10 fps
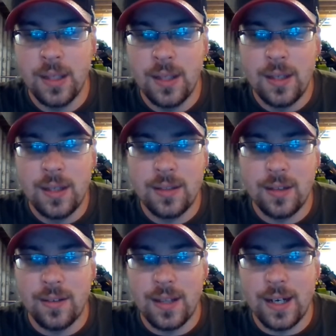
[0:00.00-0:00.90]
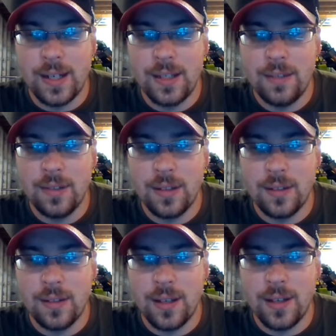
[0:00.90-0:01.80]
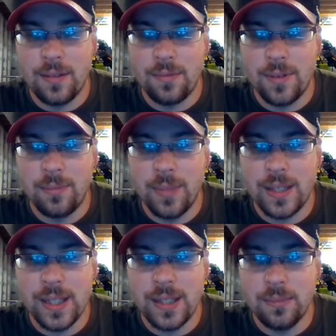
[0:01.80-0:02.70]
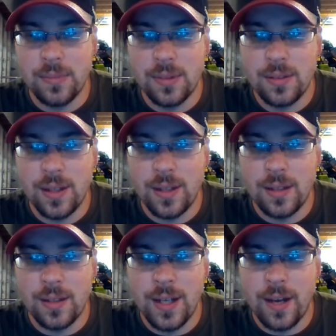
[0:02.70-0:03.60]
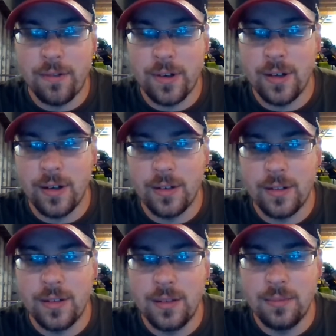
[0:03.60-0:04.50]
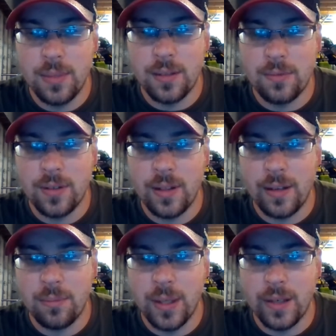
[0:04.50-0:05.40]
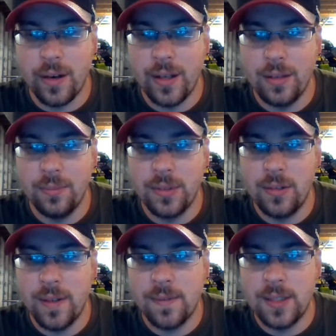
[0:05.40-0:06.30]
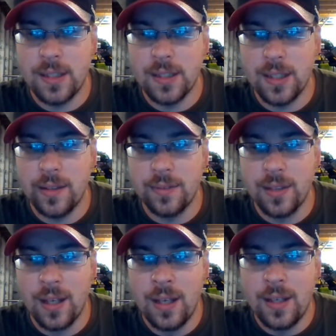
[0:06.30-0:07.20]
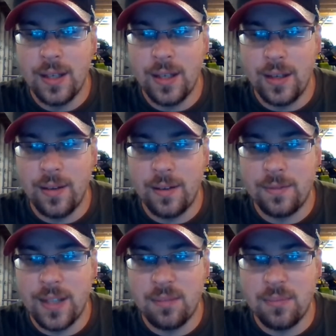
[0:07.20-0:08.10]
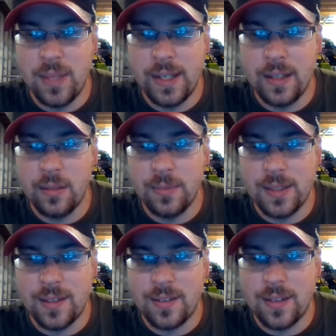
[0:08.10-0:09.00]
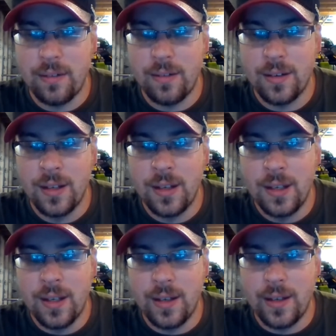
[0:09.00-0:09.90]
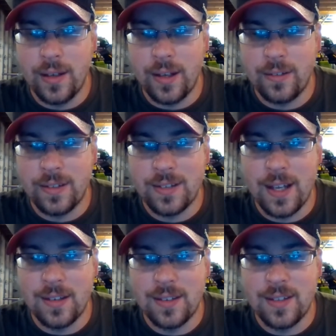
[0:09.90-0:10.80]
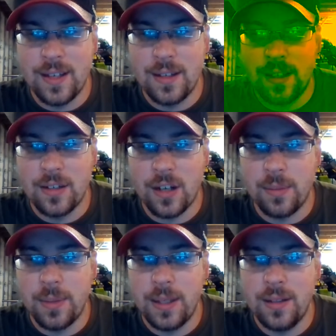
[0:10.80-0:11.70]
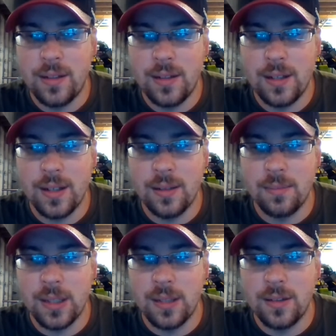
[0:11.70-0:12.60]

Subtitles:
And I even, for big items, not for cards, but for like bigger items, UFC gloves, I've sent mini helmets, etc. I always kind of send a Sharpie along.